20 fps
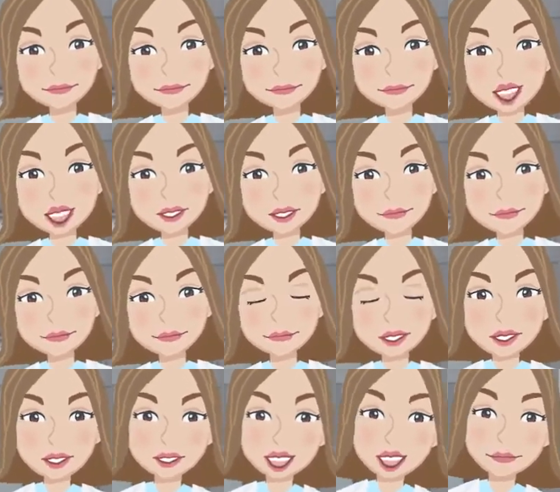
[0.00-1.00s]
Let's
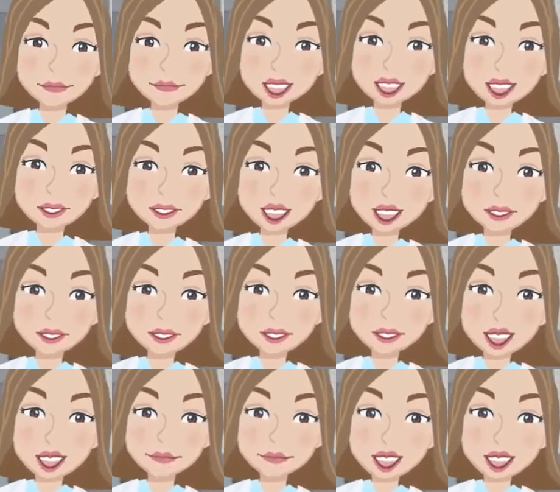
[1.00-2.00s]
explore some of the conditions
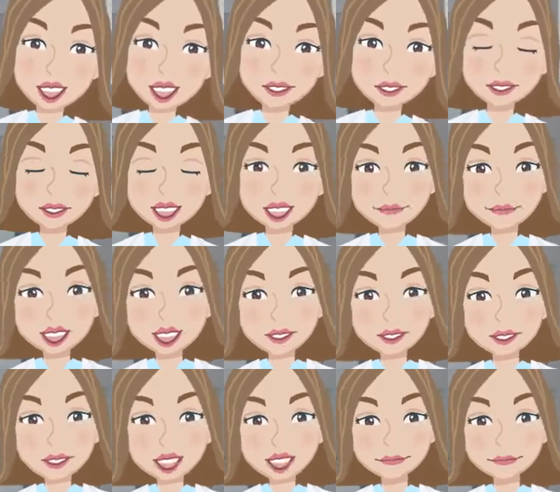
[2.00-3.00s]
that vary between
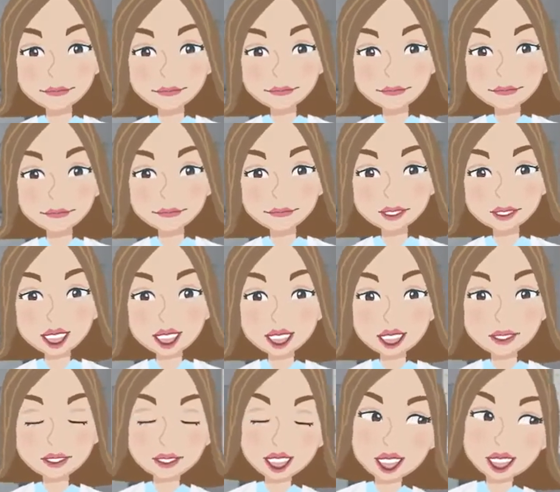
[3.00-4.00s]
protocols, such
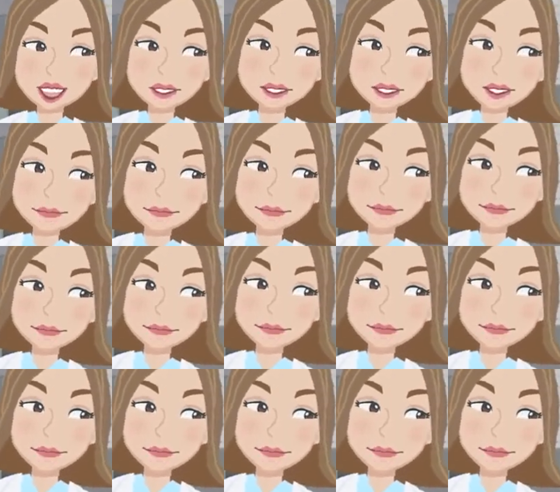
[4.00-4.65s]
as temperature,